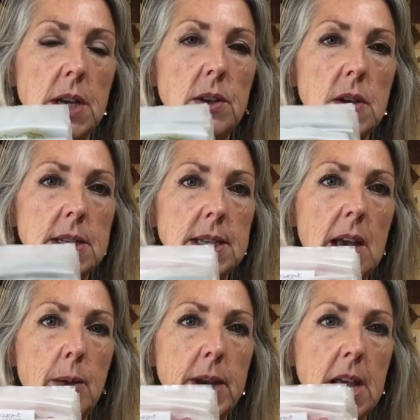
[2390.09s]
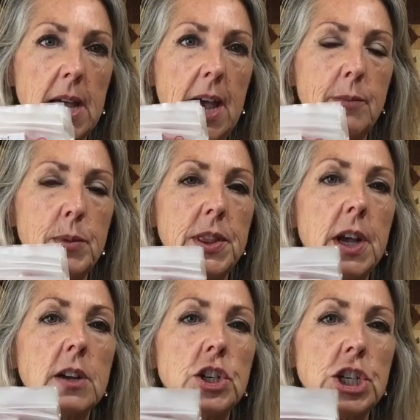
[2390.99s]
And you can see how many I have, but they
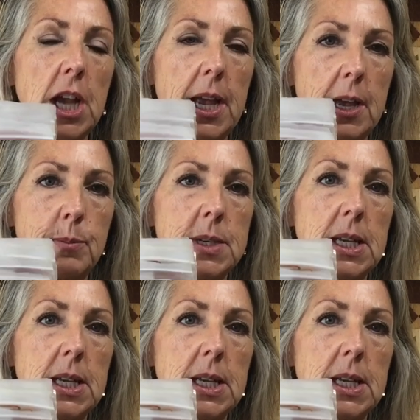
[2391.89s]
are jammed